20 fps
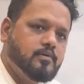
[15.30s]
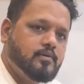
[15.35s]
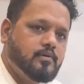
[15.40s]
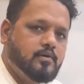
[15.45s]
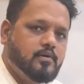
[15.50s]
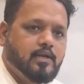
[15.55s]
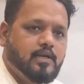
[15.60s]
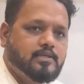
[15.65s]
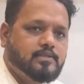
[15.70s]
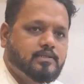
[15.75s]

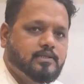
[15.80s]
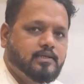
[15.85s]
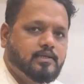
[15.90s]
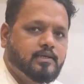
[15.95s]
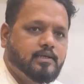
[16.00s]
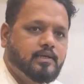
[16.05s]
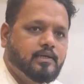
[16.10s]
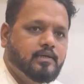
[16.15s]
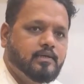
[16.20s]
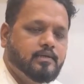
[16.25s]
last
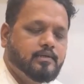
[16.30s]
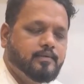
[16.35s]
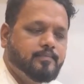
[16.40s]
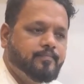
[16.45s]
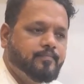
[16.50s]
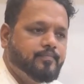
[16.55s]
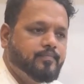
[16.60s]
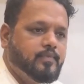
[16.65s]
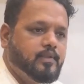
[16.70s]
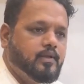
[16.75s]
content.
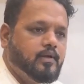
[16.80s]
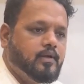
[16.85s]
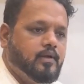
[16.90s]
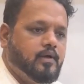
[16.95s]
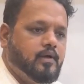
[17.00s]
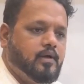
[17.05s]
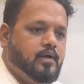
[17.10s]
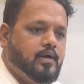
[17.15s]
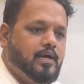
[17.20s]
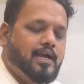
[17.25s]

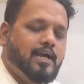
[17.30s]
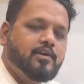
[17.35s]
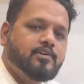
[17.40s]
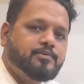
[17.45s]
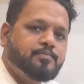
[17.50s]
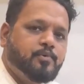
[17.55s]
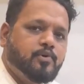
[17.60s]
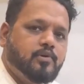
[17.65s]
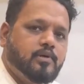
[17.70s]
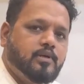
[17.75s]
I have
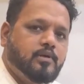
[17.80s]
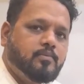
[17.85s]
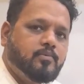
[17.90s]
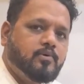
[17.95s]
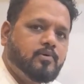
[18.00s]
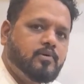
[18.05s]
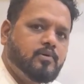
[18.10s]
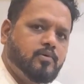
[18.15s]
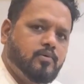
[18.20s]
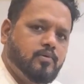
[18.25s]
spoken
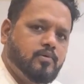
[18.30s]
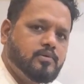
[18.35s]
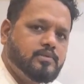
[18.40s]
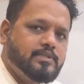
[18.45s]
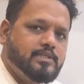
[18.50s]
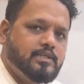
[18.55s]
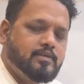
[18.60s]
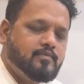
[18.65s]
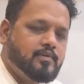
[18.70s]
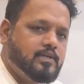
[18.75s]
about gold,
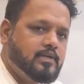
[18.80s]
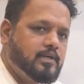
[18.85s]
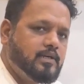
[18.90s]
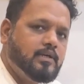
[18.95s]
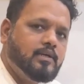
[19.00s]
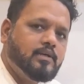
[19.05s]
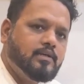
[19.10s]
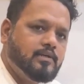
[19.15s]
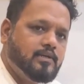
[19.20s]
silver and